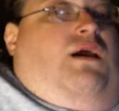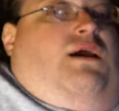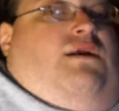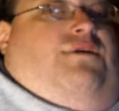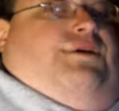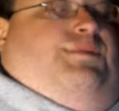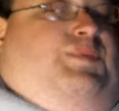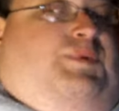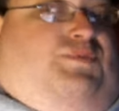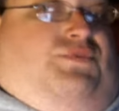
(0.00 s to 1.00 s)
Alright,
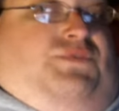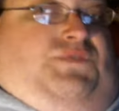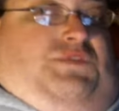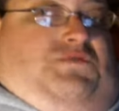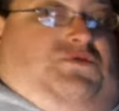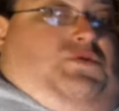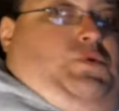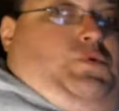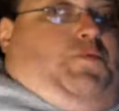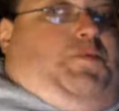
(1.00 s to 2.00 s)
people of
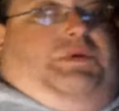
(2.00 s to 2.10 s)
YouTube,